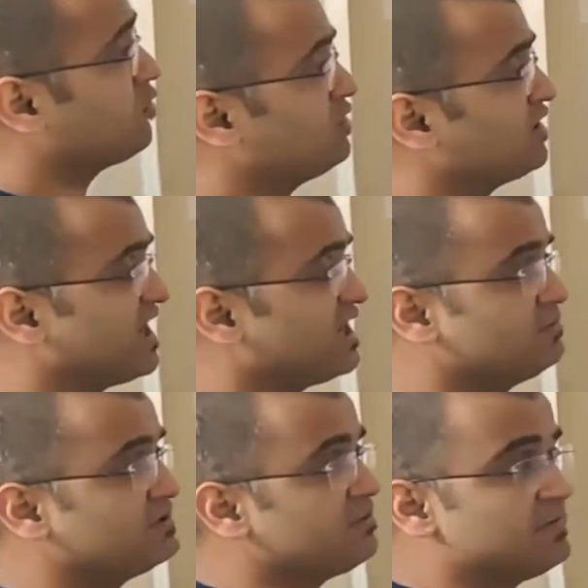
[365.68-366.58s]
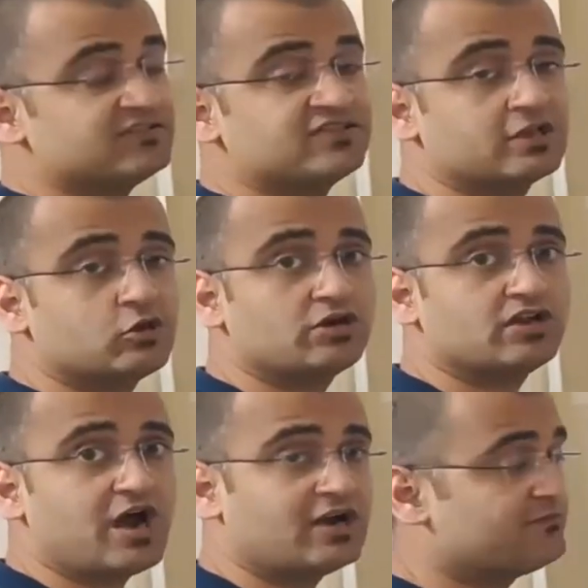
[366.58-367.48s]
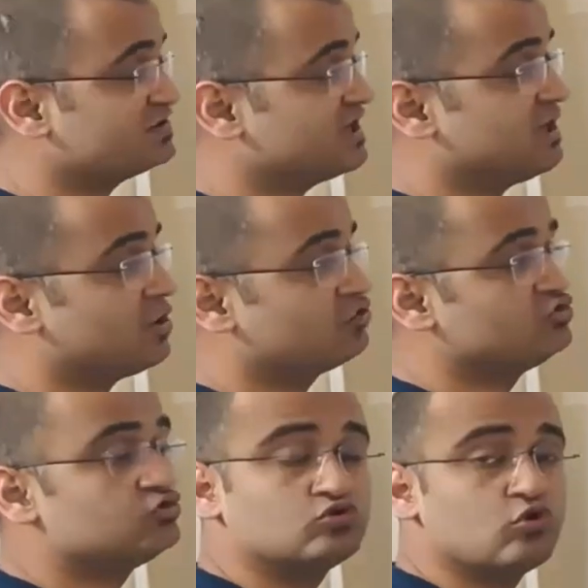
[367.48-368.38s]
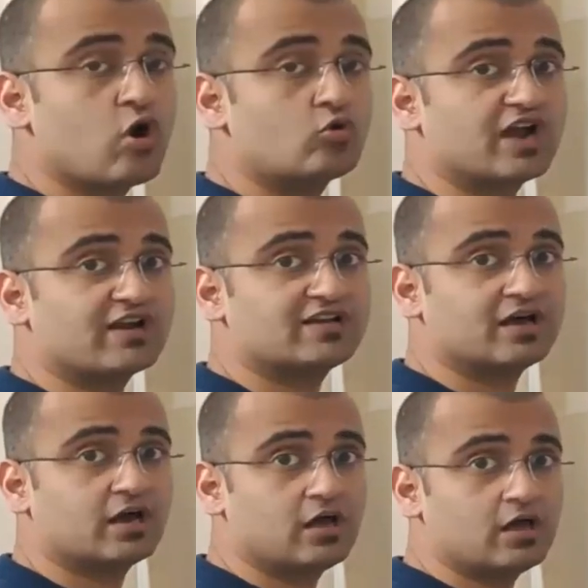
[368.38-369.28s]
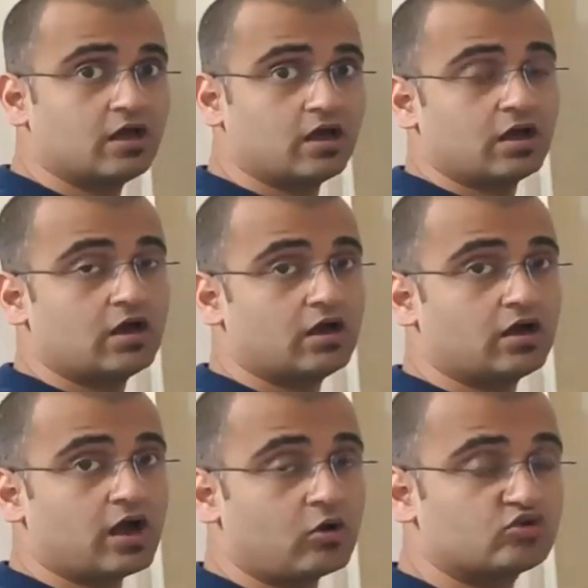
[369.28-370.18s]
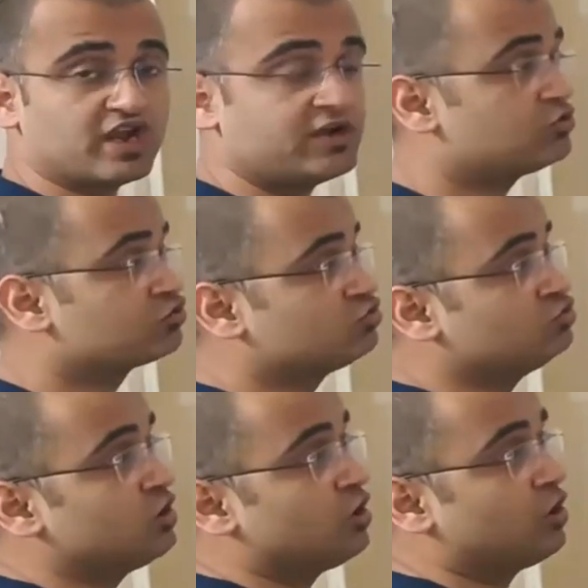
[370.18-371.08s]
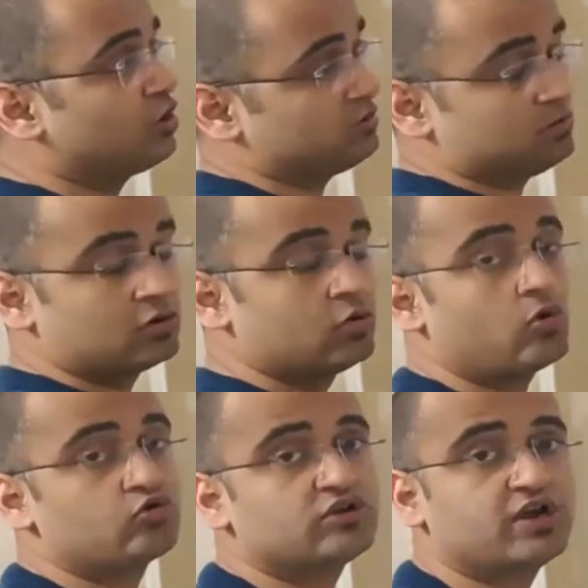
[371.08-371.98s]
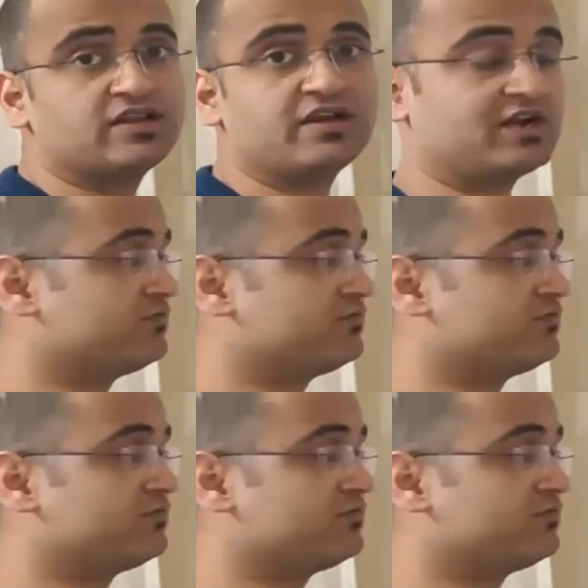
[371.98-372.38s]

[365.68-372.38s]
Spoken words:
a router can be the main security guard, which allows you to go outside the outside your school or go outside the